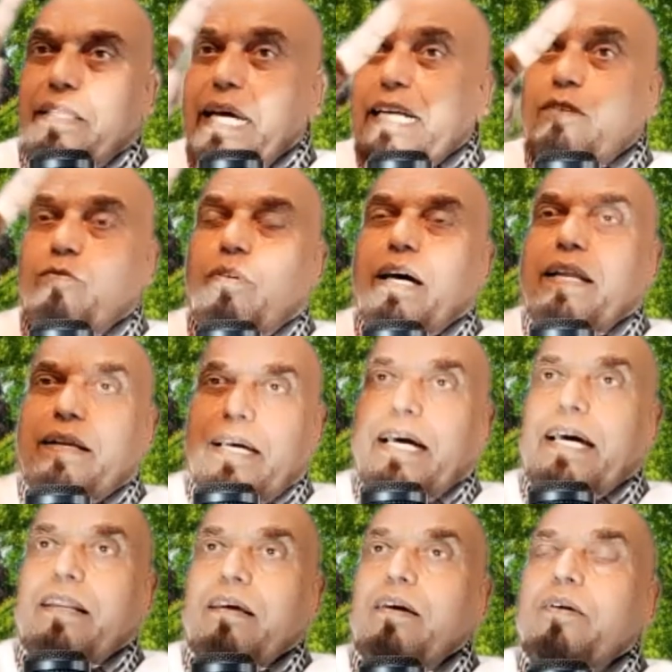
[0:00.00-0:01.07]

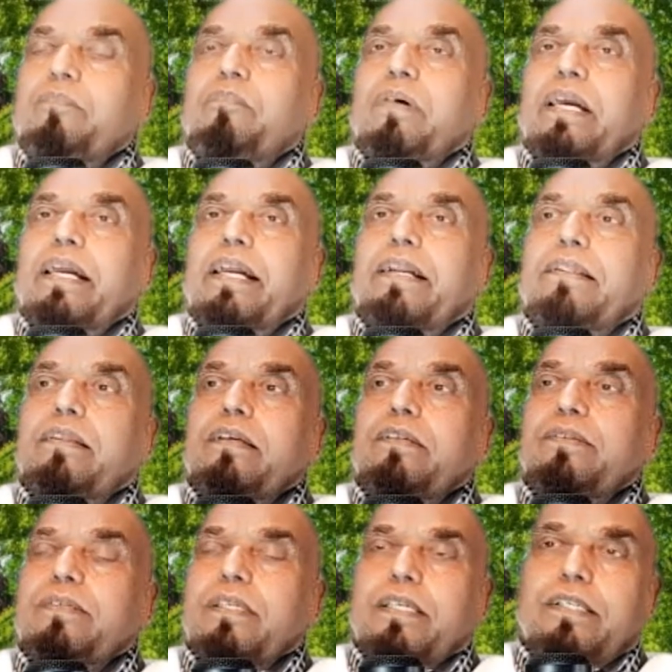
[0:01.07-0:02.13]
worker made
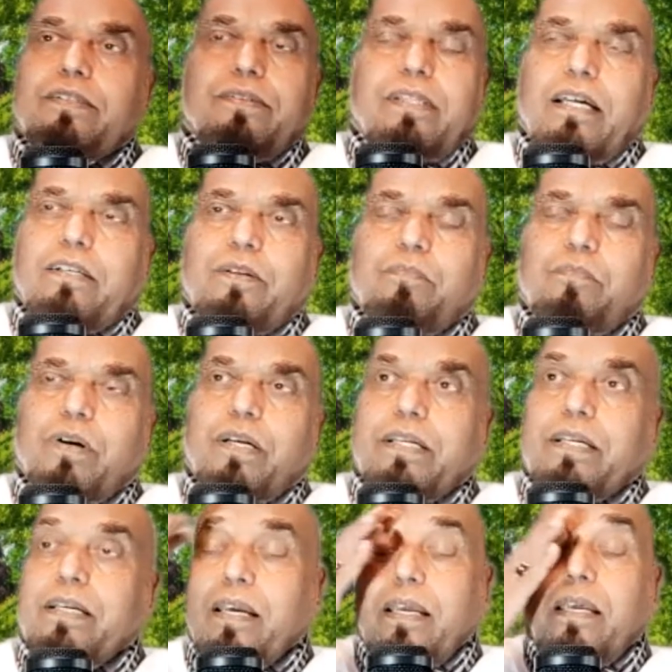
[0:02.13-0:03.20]
these chairs, not
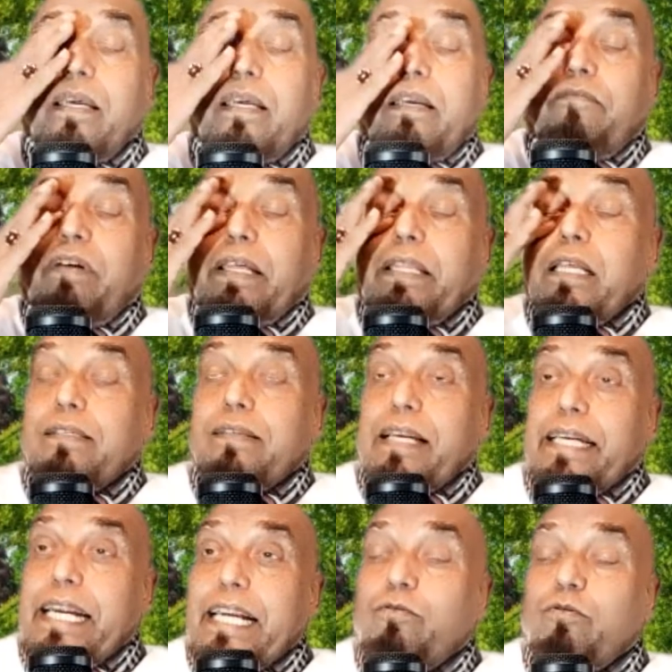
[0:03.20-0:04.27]
important. Then the
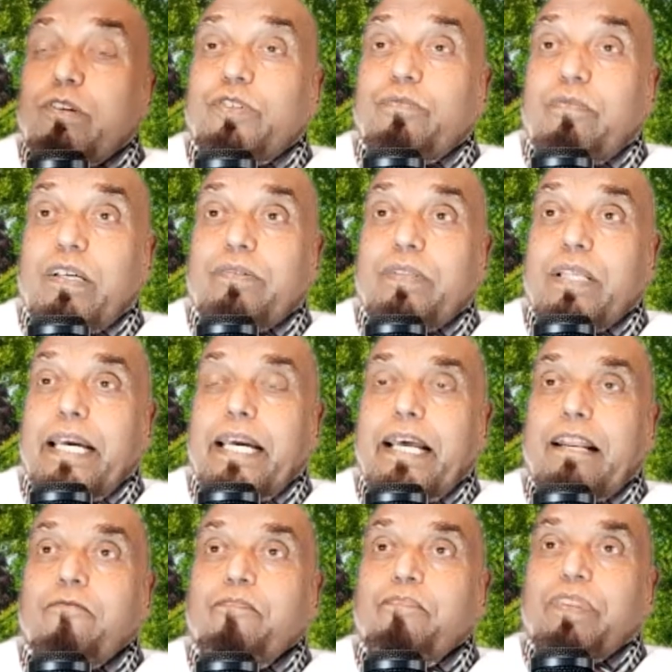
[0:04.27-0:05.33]
second question was
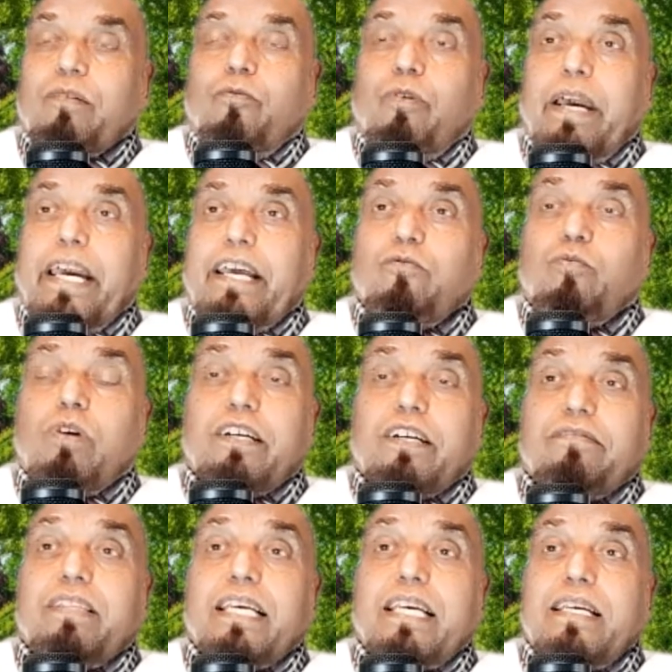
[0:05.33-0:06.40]
there, when were
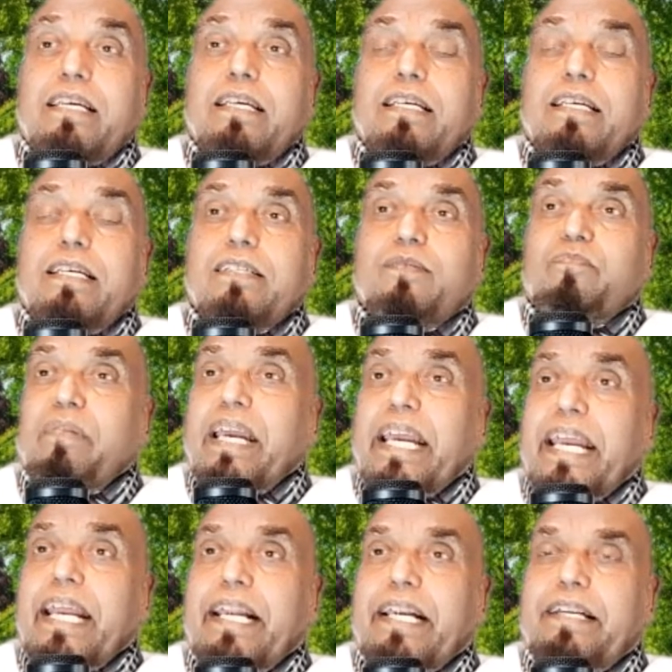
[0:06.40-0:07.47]
these
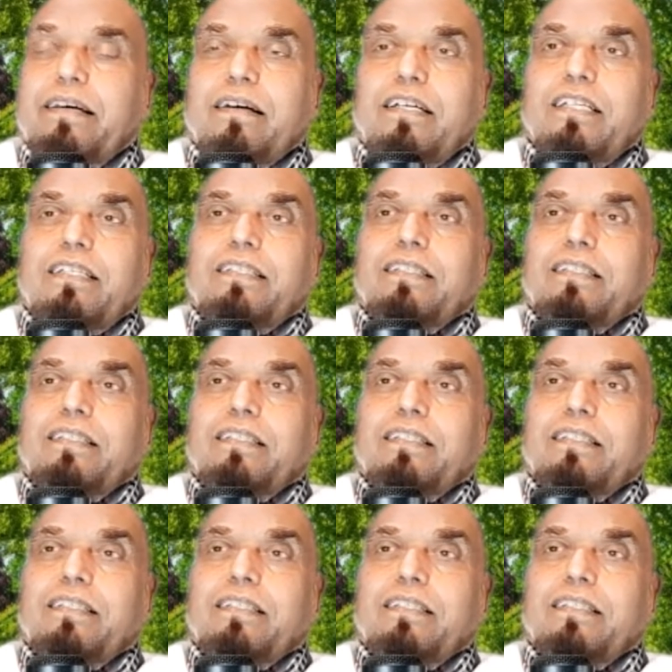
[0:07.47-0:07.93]
made?